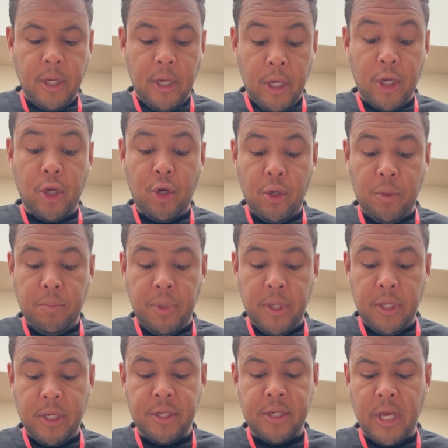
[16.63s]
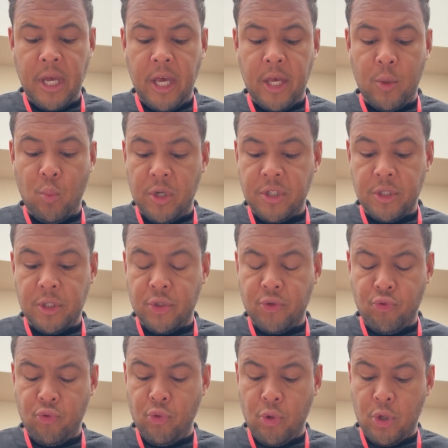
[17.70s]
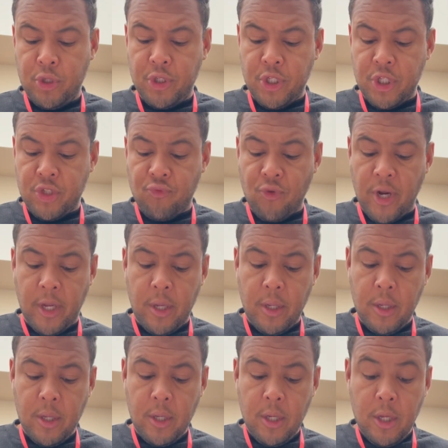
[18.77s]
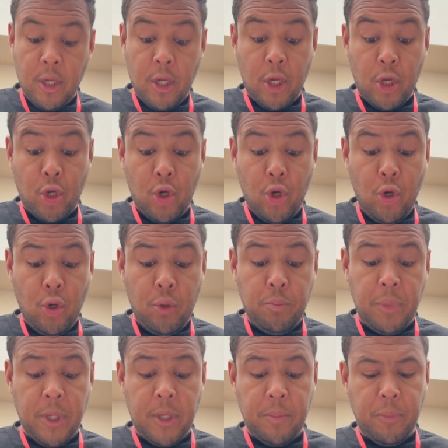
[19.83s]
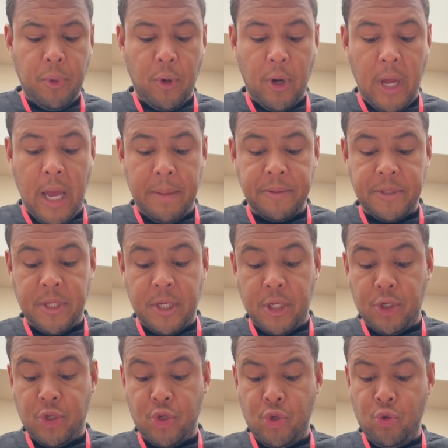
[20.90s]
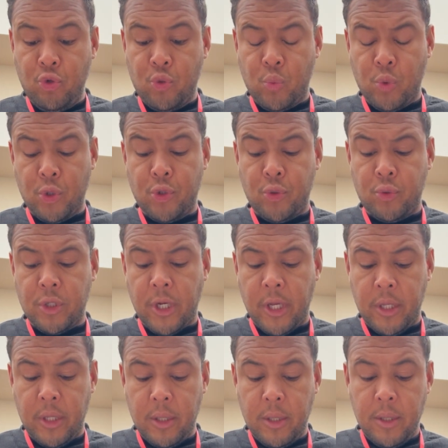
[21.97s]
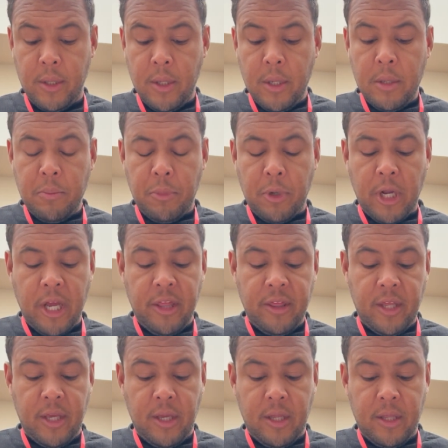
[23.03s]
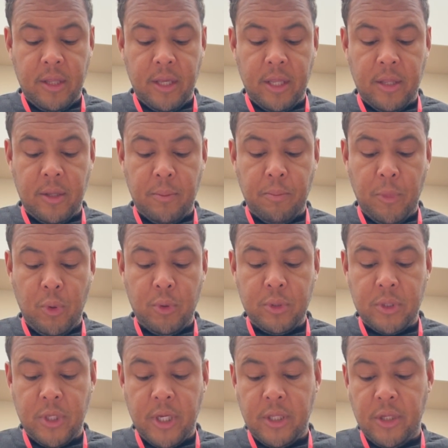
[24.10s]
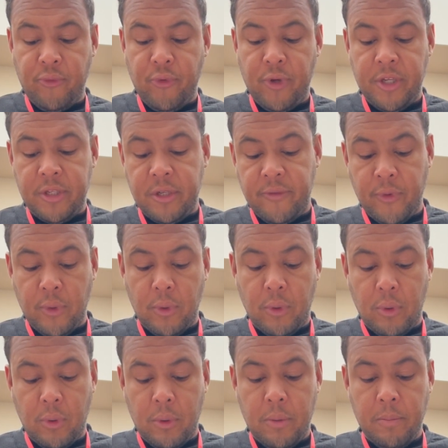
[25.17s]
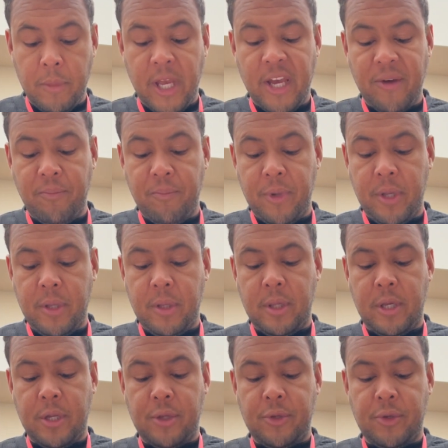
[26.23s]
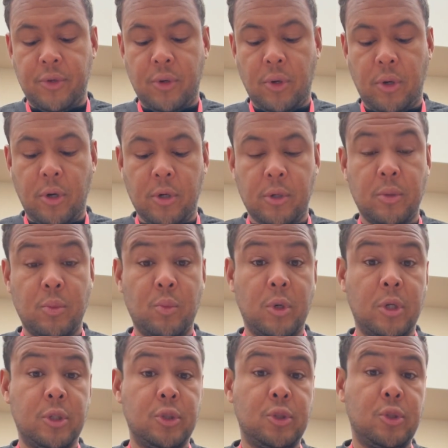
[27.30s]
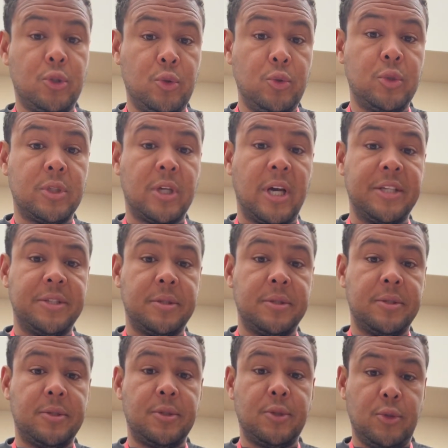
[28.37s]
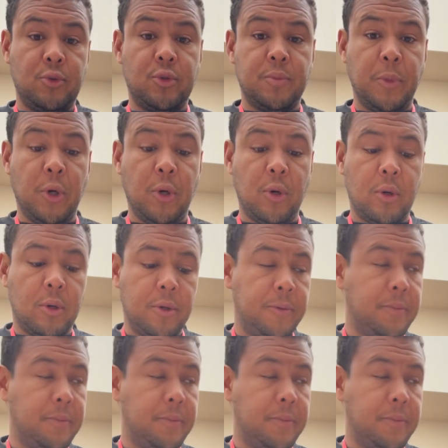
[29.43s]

It could be his head wasn't screwed on just right. It could be, perhaps, that his shoes were too tight. But I think that the most likely reason of all may have been that his heart was two sizes too small.